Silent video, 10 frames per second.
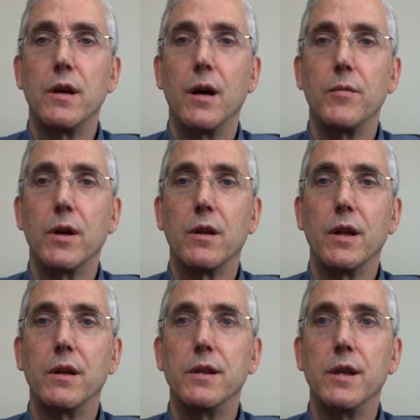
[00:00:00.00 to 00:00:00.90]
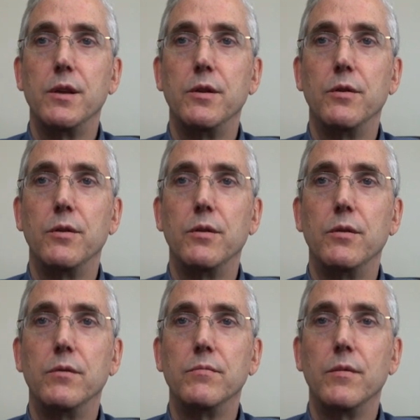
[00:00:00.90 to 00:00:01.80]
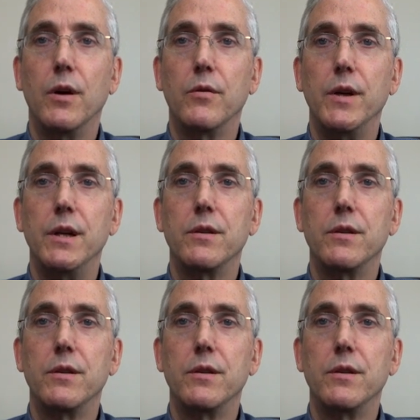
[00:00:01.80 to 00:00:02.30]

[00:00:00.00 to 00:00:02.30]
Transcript: I'm going to click continue, agree